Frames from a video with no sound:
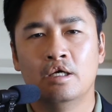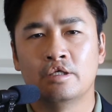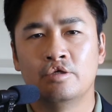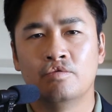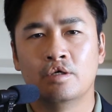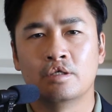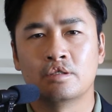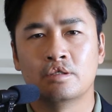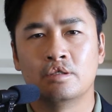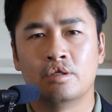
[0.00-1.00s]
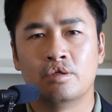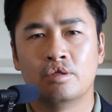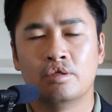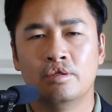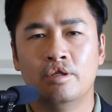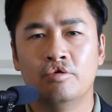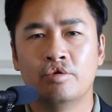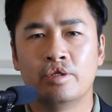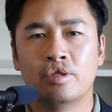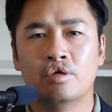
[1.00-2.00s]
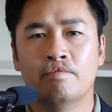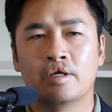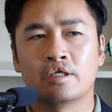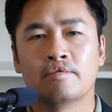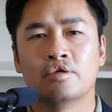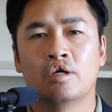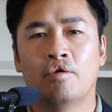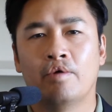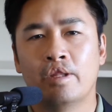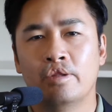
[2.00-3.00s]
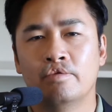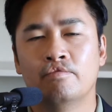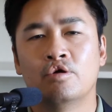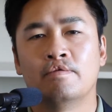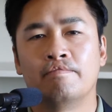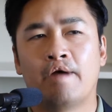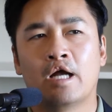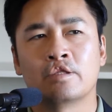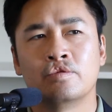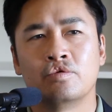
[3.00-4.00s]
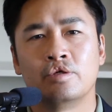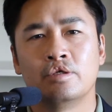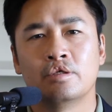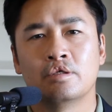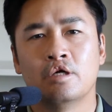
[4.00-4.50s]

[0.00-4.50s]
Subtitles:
she was. Didn't really know much of her. I wanted to know more of her backstory.